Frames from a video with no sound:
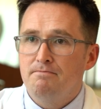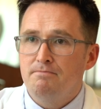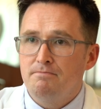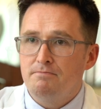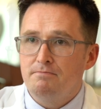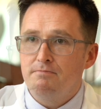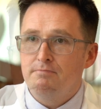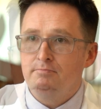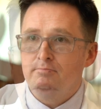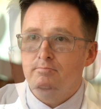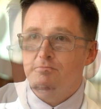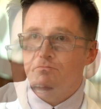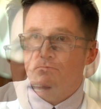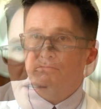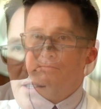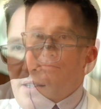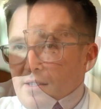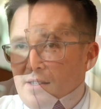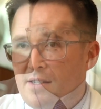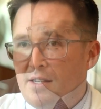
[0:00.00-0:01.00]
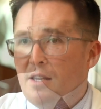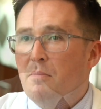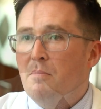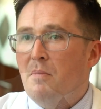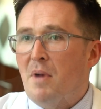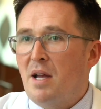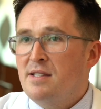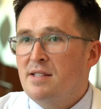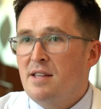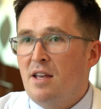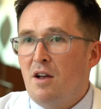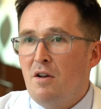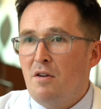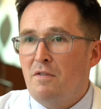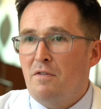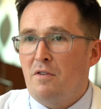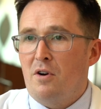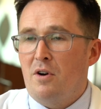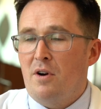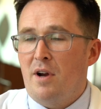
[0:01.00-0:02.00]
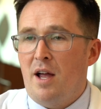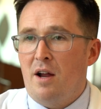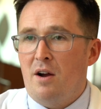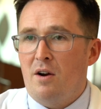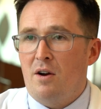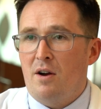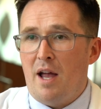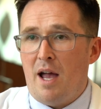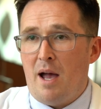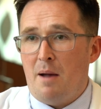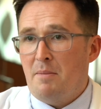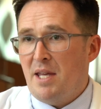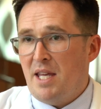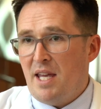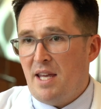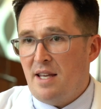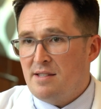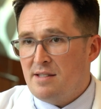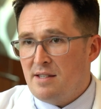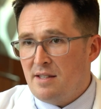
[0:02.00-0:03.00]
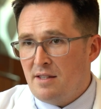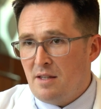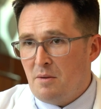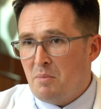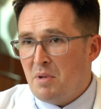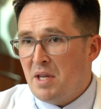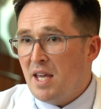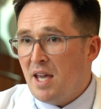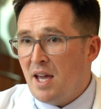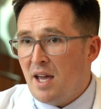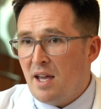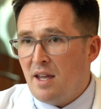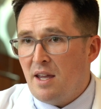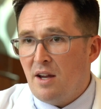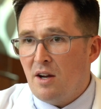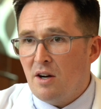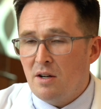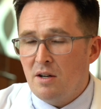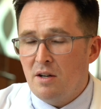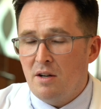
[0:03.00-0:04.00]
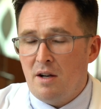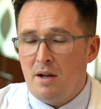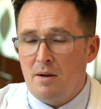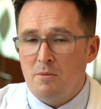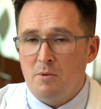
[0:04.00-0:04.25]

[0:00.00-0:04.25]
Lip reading: If you'd like to see myself or Abby Geetson, the PA here,